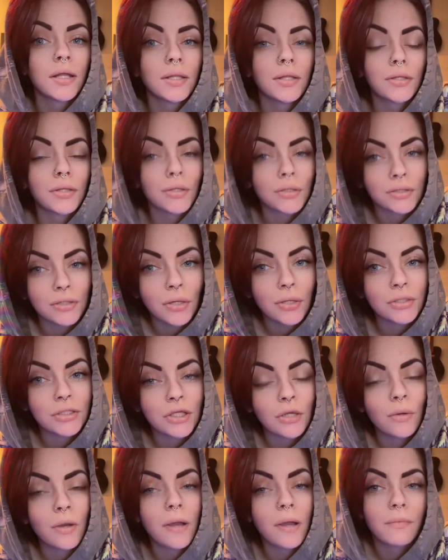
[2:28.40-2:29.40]
There's
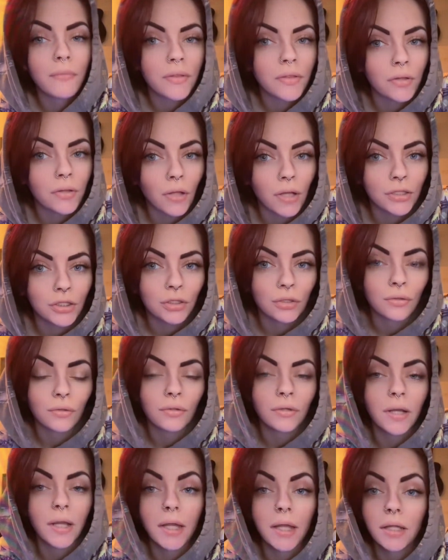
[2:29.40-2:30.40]
also a mythological
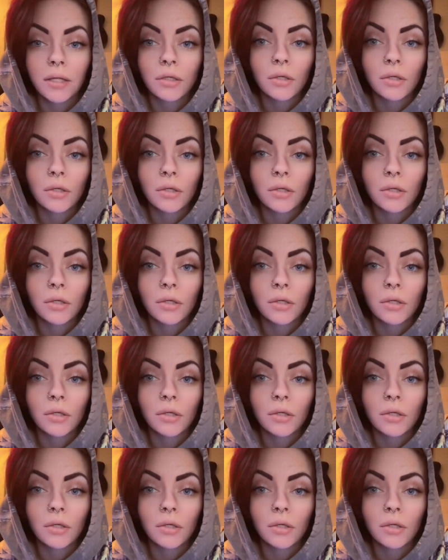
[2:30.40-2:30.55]
and